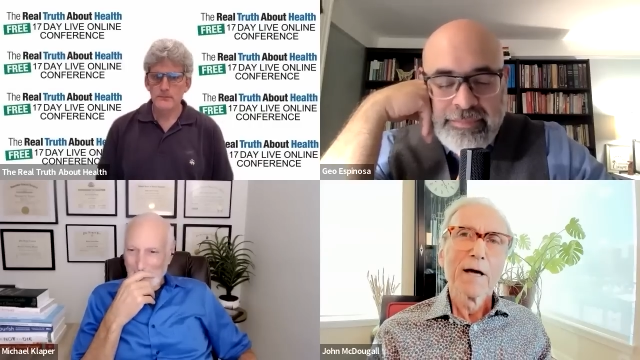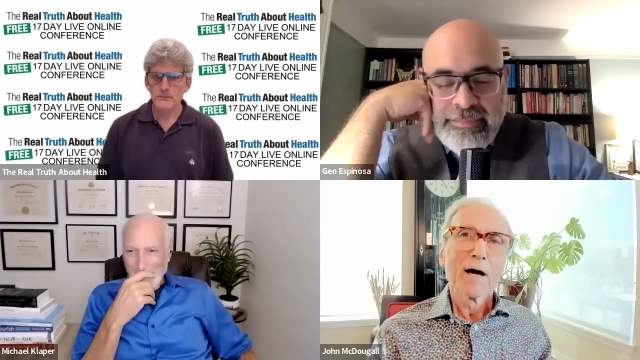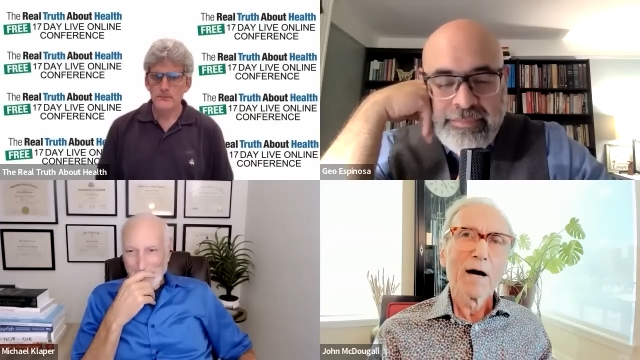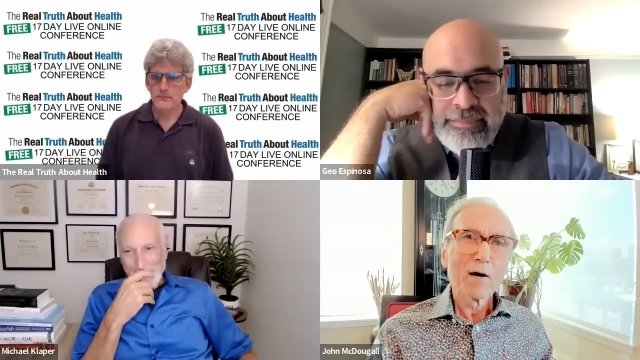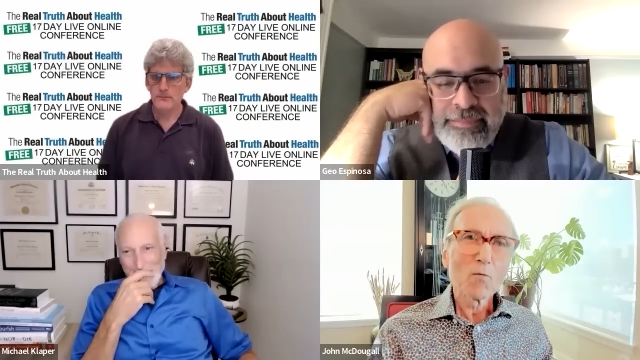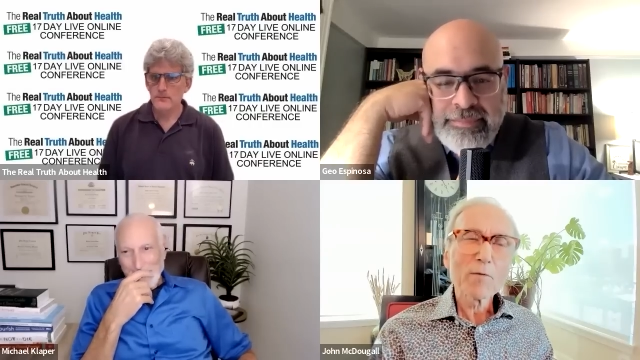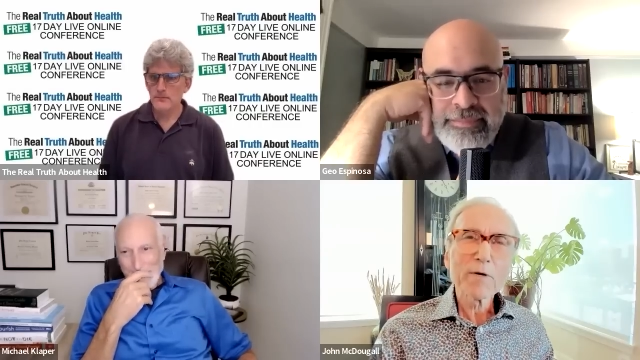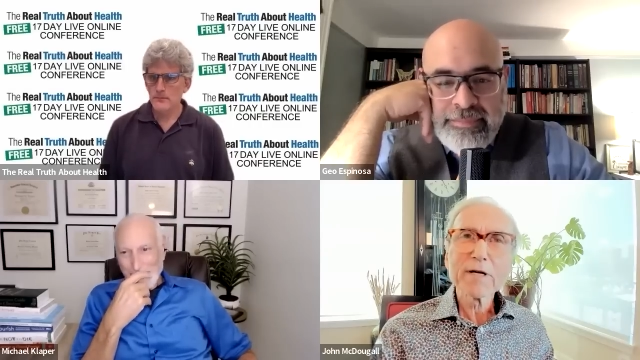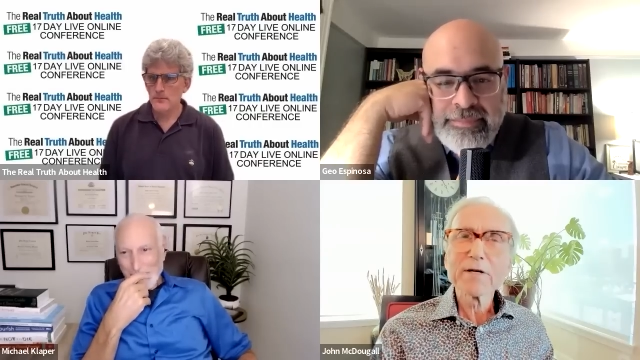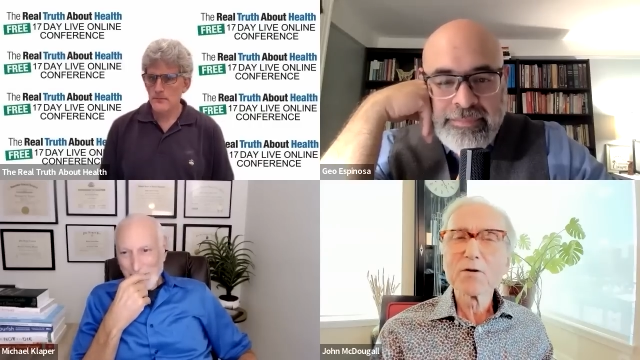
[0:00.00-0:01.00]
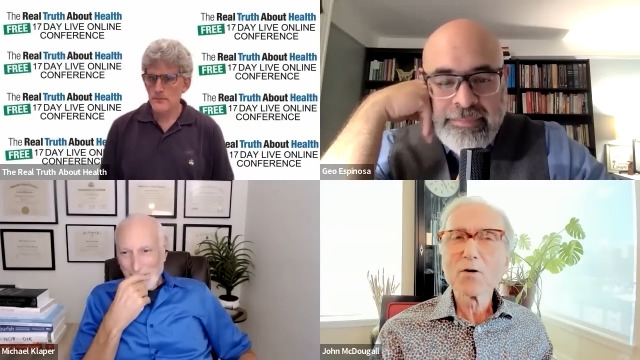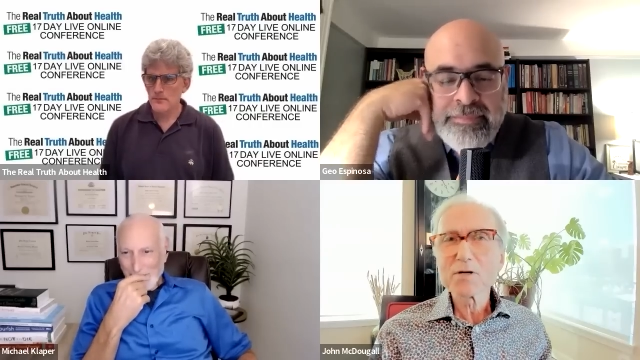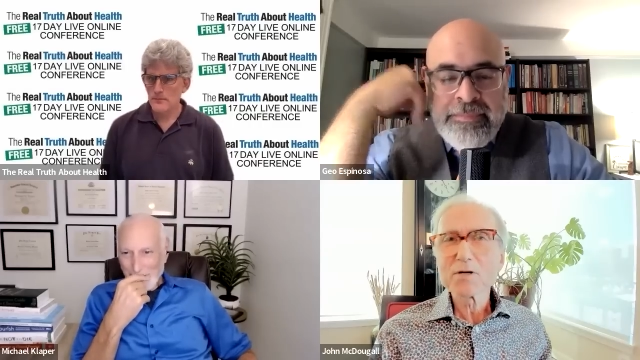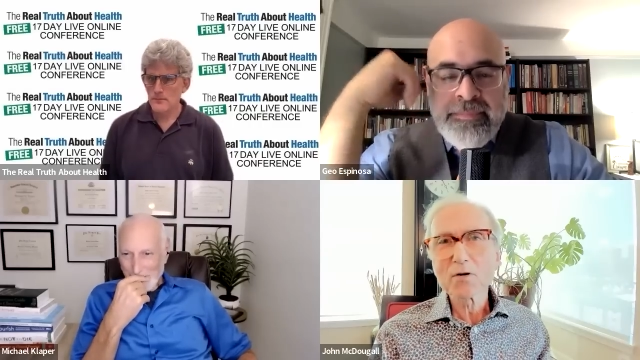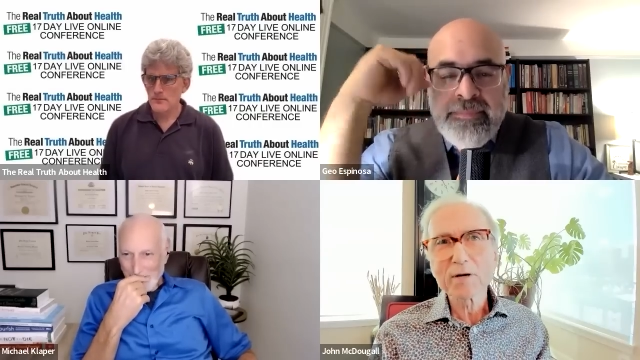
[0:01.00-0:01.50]
Speaker 1: Uh, what we did do
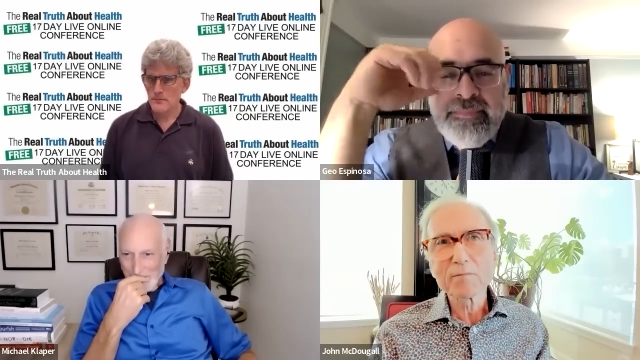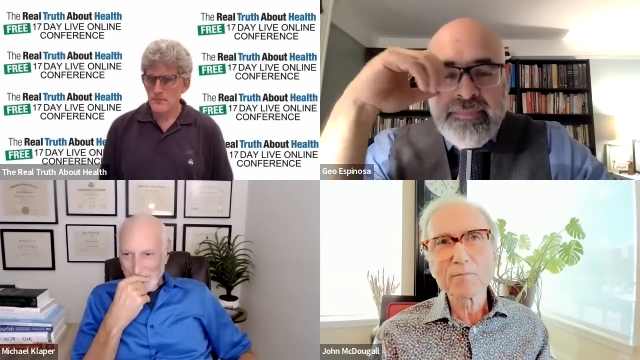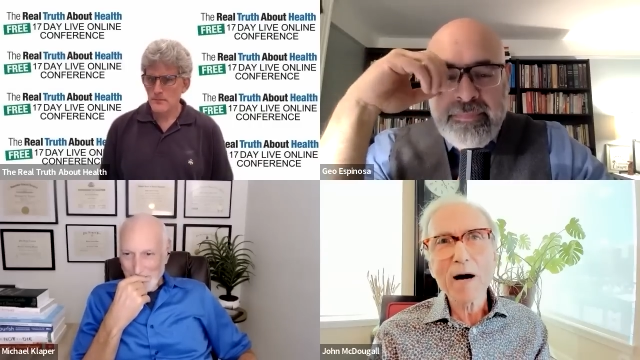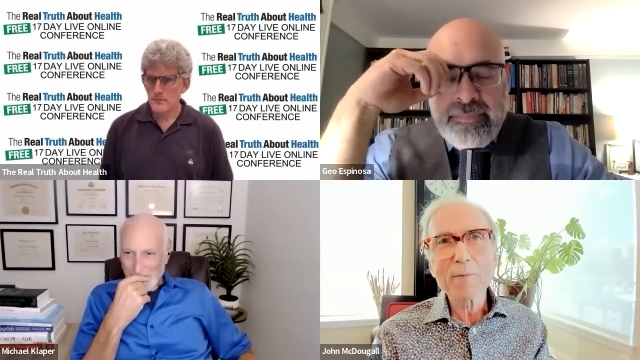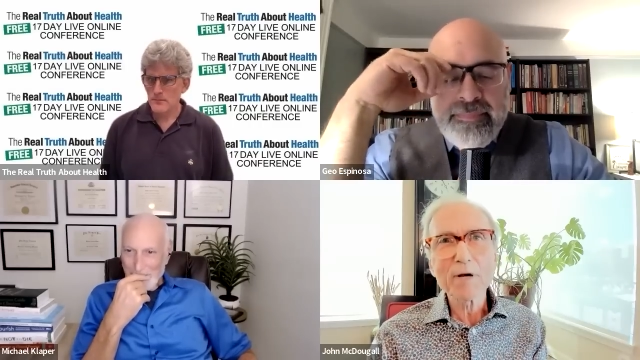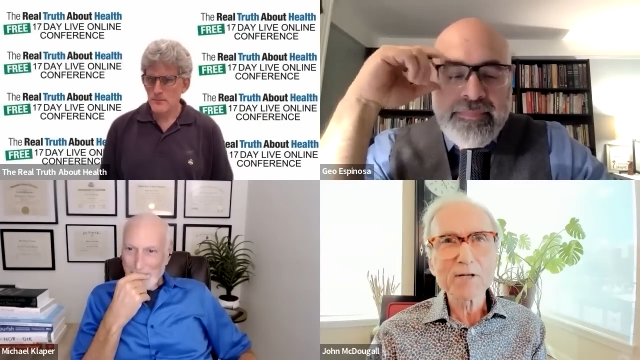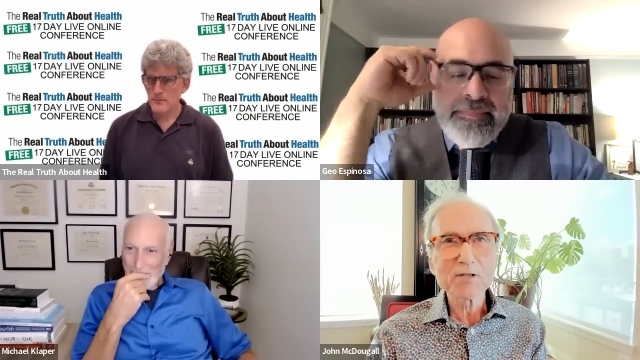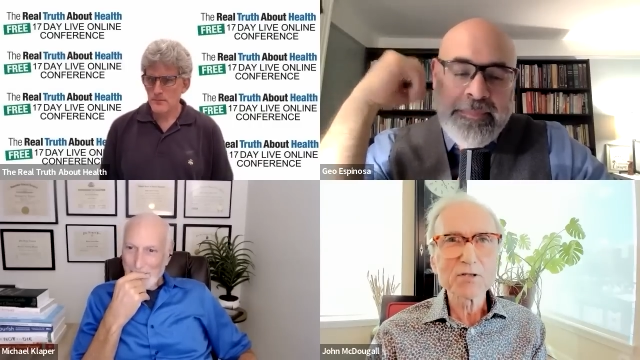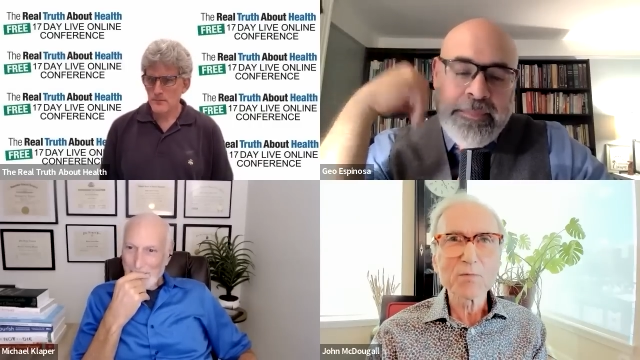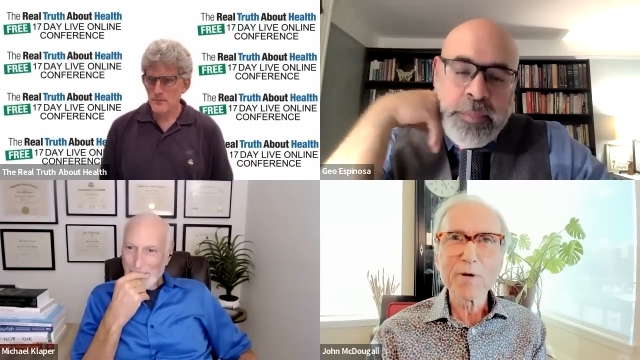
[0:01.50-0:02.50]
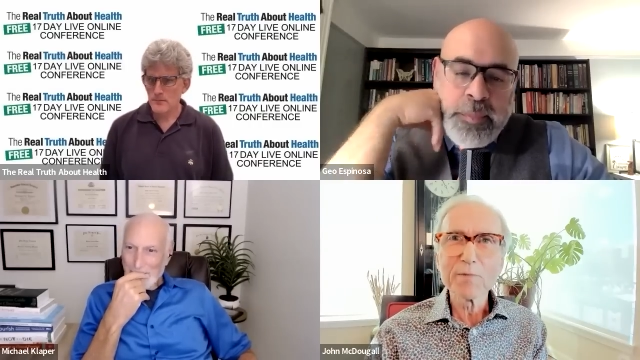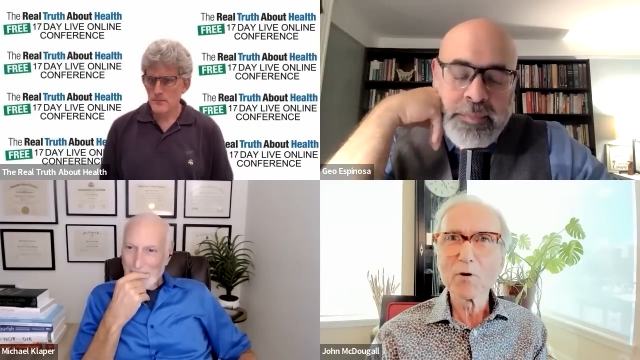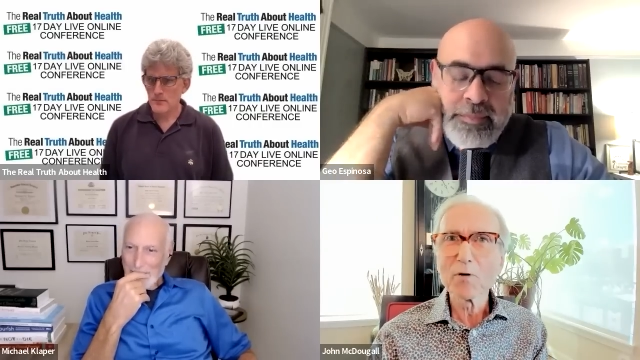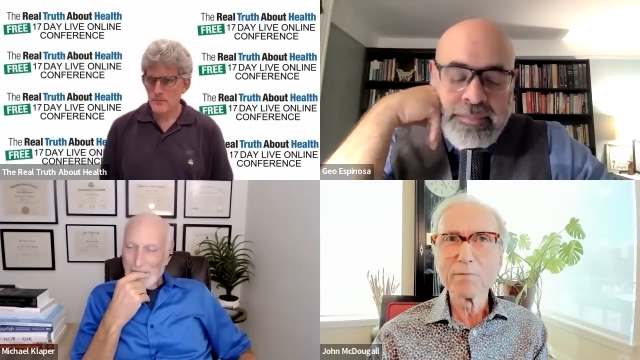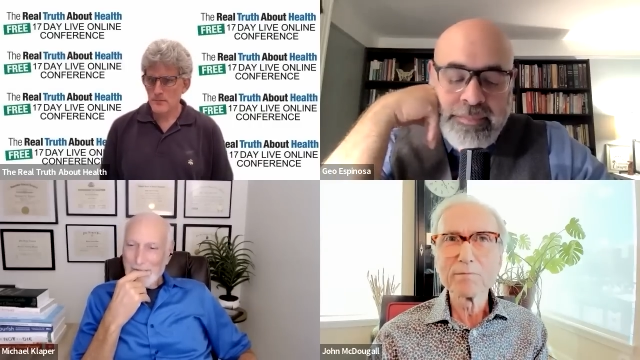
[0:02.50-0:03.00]
is look at populations of
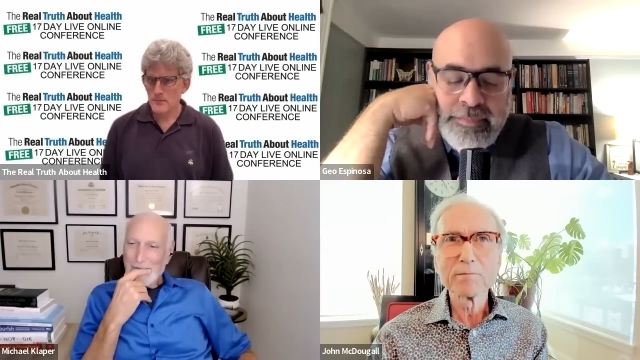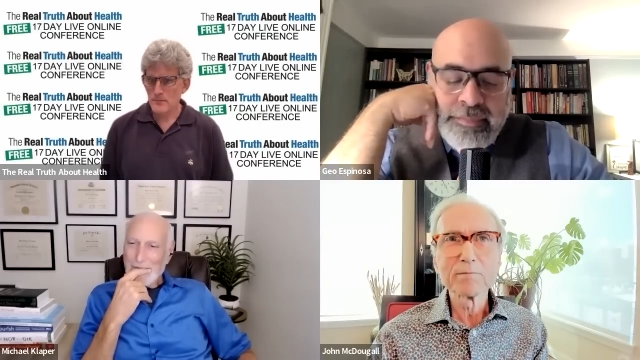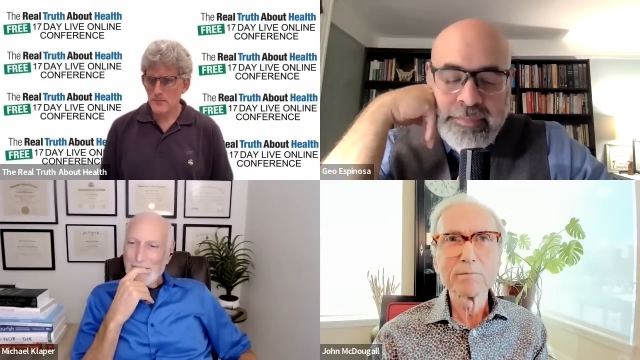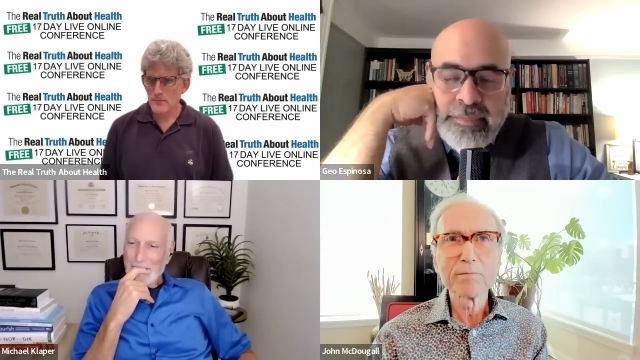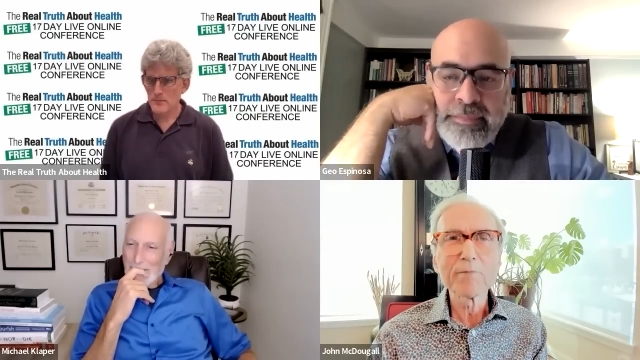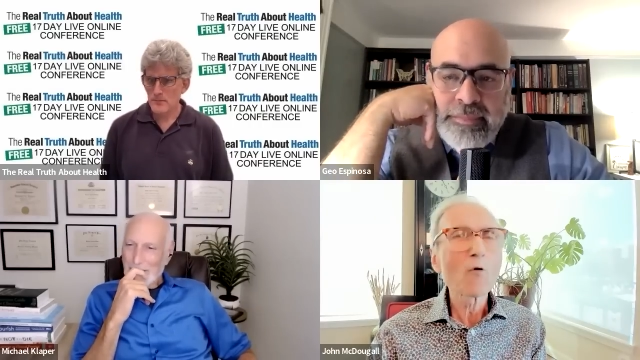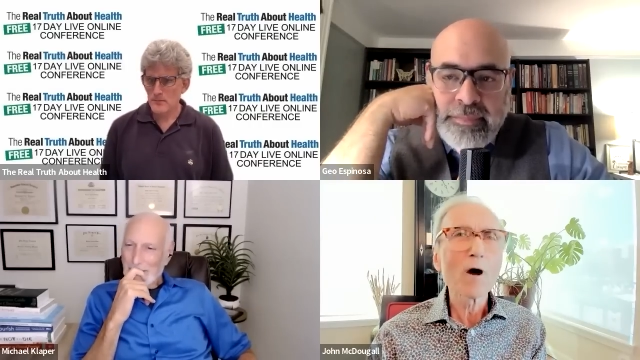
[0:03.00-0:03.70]
people before